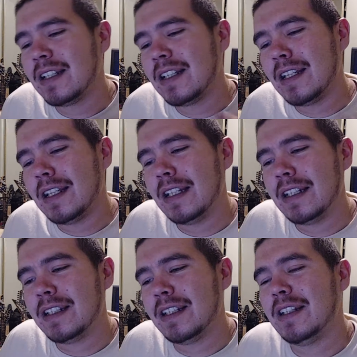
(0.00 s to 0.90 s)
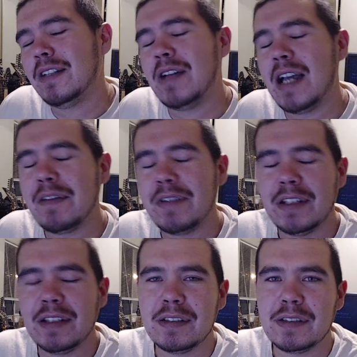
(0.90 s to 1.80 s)
and having
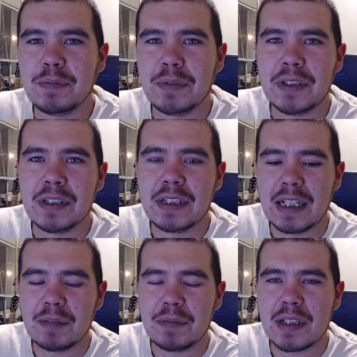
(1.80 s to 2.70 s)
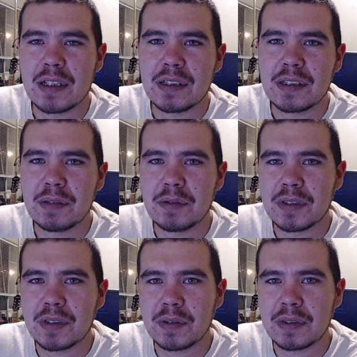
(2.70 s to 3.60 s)
to put her down because she was
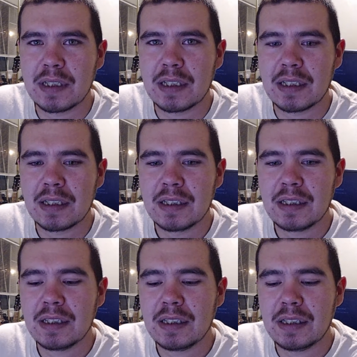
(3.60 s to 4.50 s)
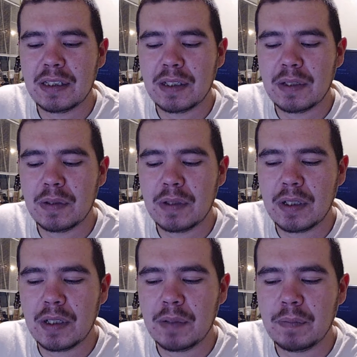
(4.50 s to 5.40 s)
so sick, you know, um,